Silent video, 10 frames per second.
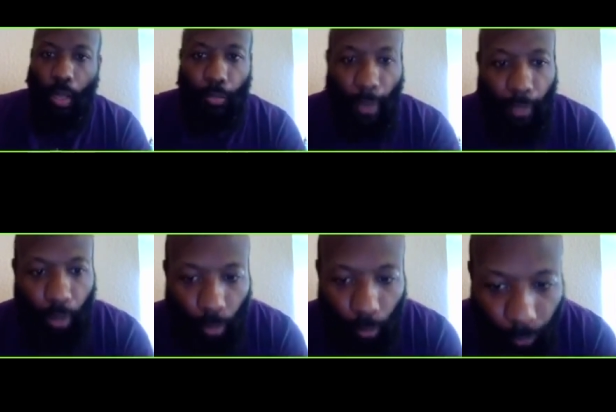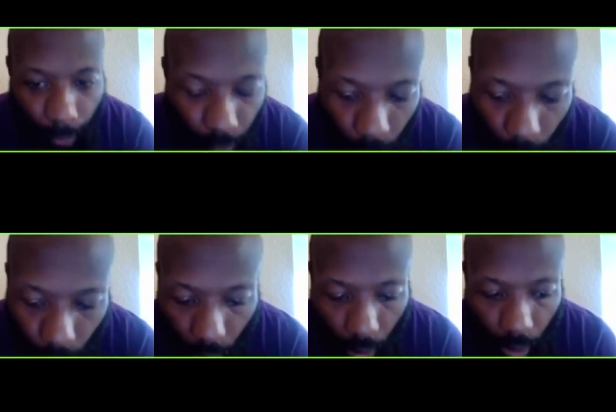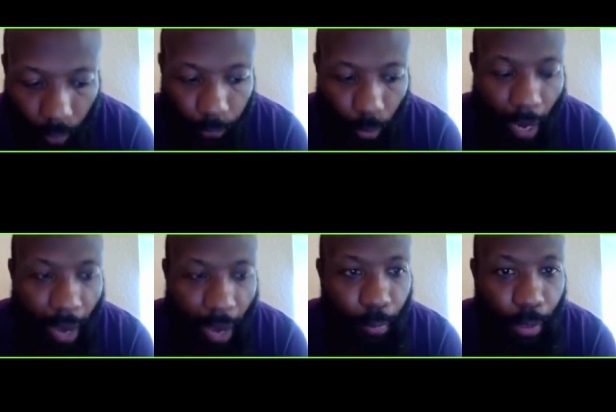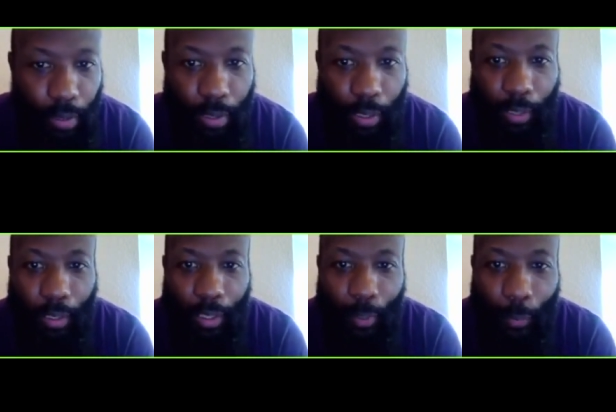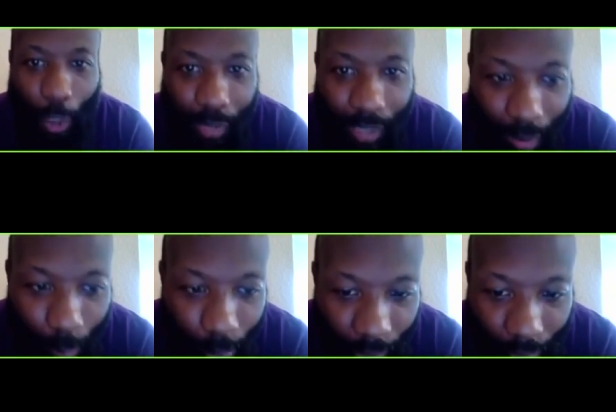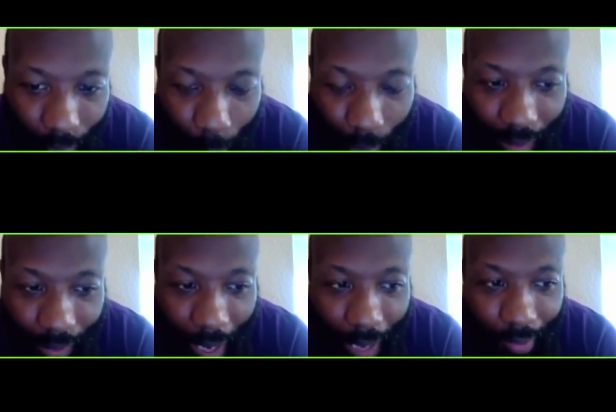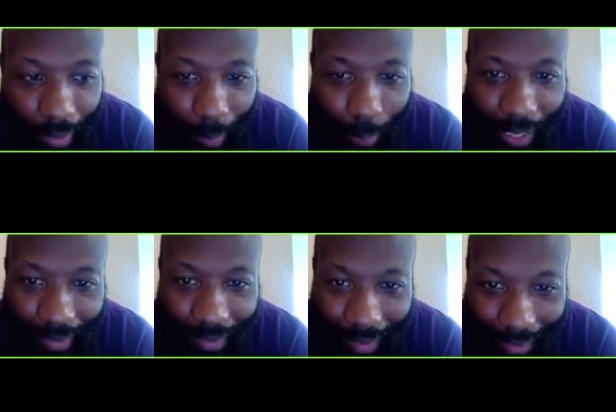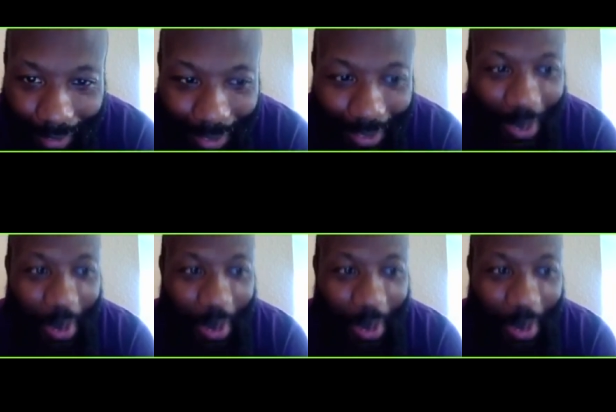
Thank you. Thank you uh, for having me today. Uh, we don't celebrate pagan uh, pagan days.